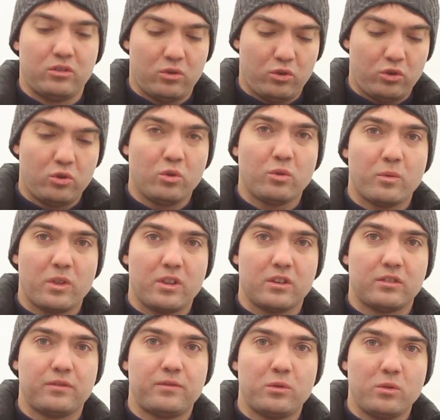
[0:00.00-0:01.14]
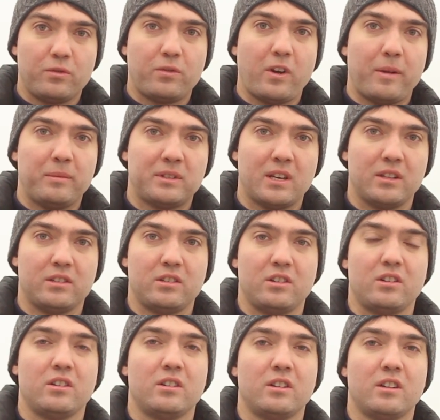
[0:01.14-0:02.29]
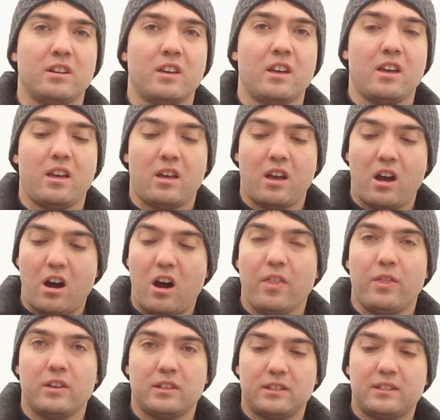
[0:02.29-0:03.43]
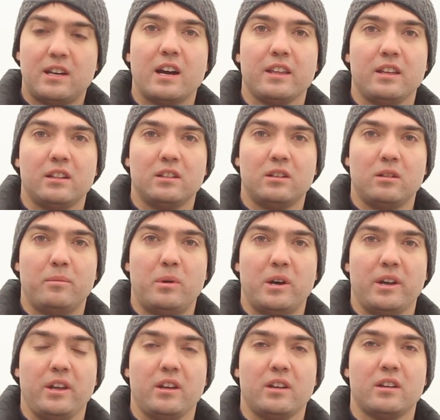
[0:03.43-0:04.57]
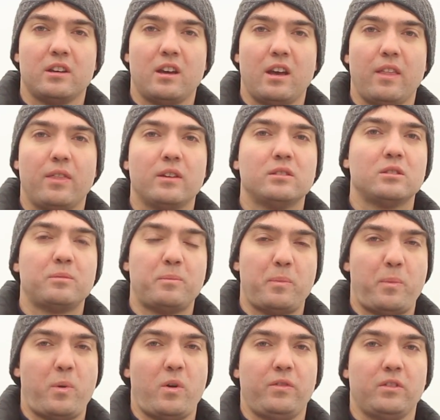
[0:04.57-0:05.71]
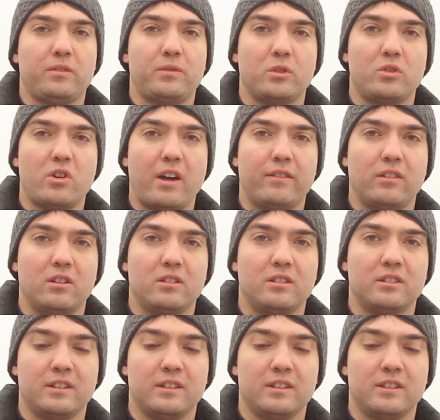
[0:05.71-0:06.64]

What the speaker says: to shoot with this full frame sensor on this tiny little body, and this is perfect for travel.